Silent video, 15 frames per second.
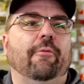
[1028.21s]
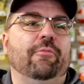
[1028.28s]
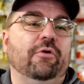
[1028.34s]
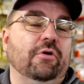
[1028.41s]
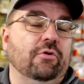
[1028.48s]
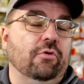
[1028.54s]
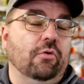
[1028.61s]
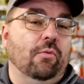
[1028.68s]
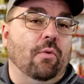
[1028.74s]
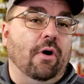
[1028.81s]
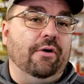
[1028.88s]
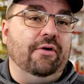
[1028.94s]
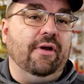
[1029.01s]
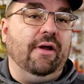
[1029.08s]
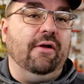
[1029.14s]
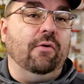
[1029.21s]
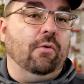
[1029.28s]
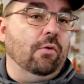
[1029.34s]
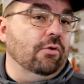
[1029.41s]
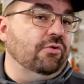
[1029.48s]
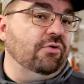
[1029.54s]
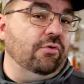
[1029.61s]
You can do 1 day
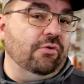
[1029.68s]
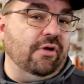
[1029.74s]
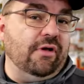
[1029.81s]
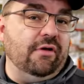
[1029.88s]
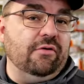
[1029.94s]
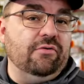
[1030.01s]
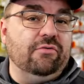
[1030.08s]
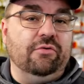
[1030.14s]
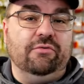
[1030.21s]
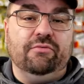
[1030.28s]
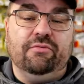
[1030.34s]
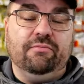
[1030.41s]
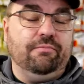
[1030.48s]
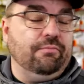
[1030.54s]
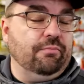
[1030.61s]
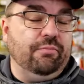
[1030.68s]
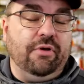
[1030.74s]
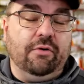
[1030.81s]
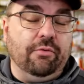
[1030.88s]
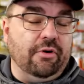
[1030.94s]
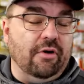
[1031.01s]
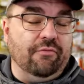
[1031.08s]
or 2 days, or just
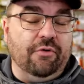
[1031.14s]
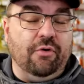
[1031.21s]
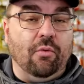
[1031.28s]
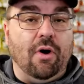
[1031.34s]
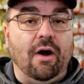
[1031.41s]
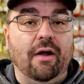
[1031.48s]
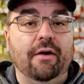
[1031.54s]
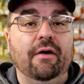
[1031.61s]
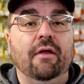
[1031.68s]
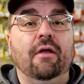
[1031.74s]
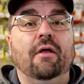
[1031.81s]
pick whatever you want.